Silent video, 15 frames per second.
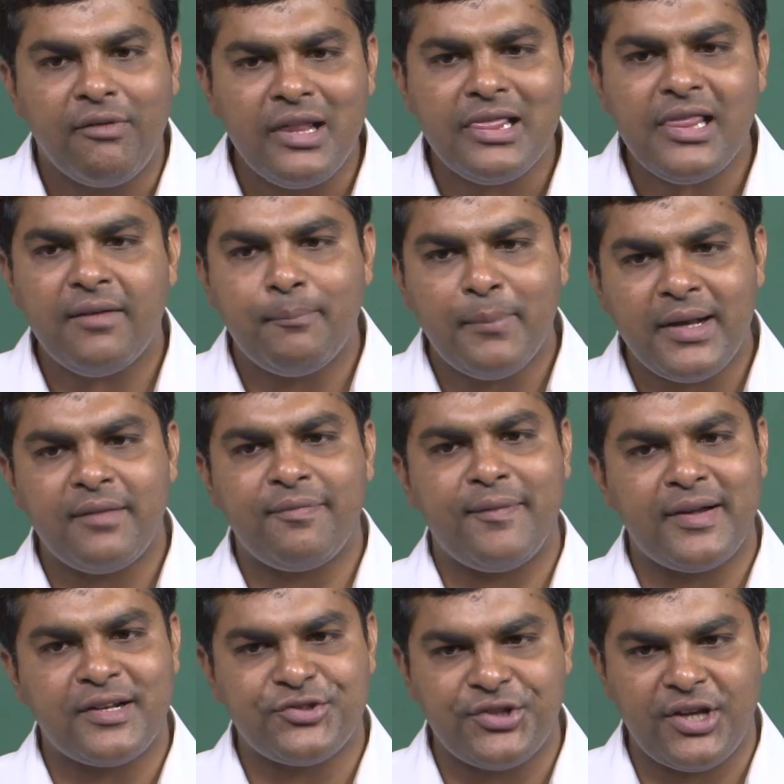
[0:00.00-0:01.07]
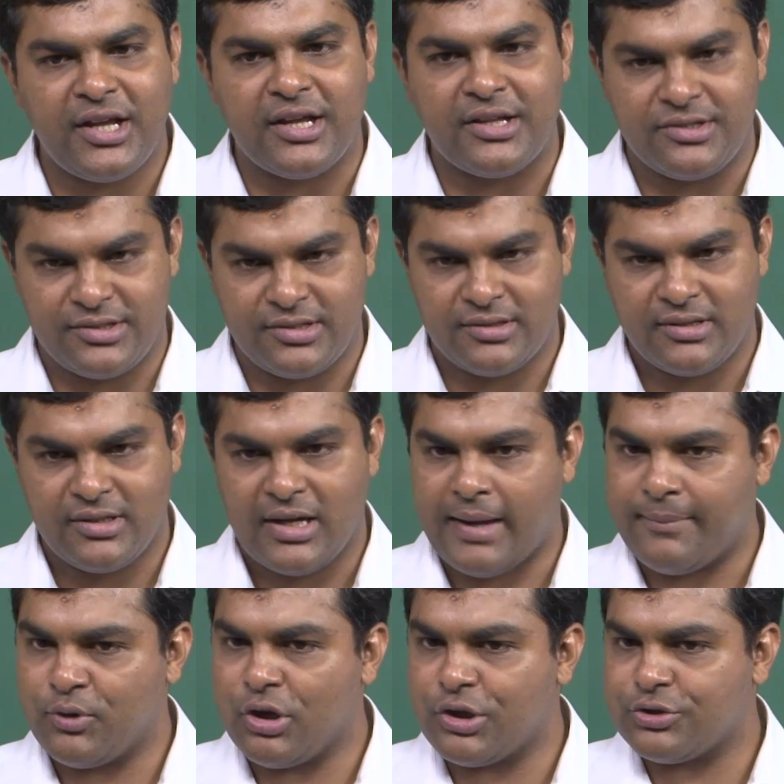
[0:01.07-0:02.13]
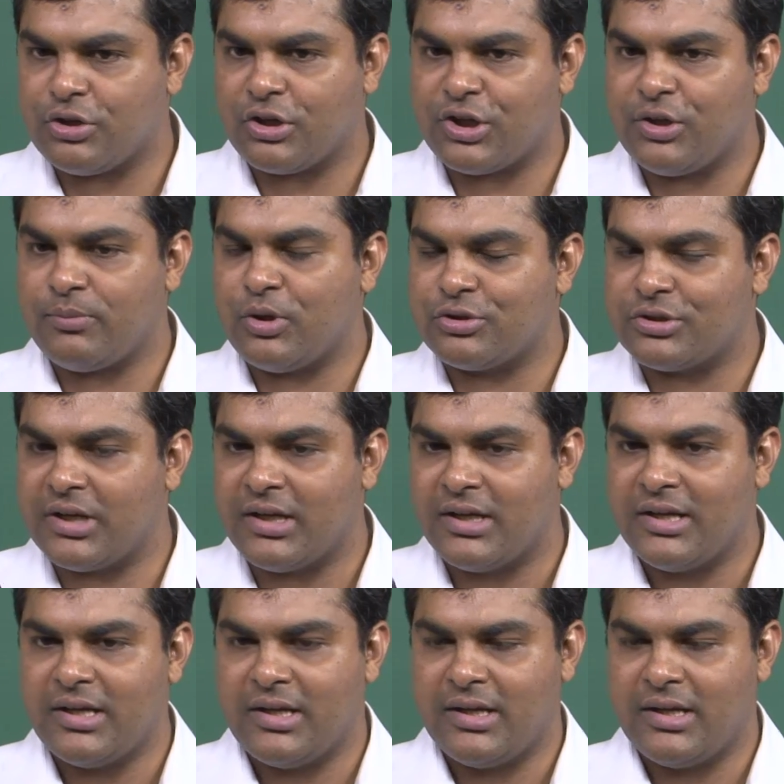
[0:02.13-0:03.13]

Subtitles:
will the benefit change? I am not talking about the